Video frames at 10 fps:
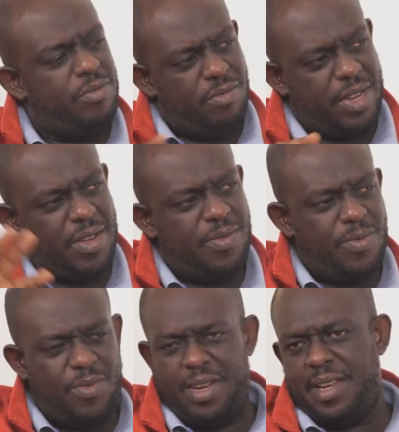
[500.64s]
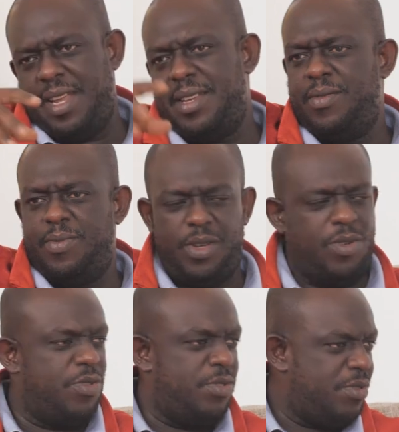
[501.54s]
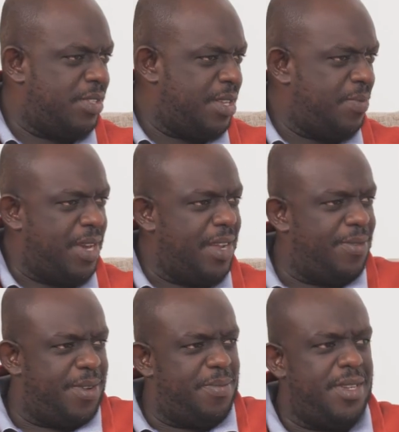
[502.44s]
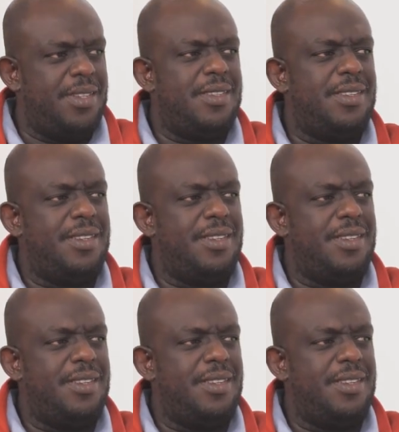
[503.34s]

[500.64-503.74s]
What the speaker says: let everybody go. You stay behind for a minute.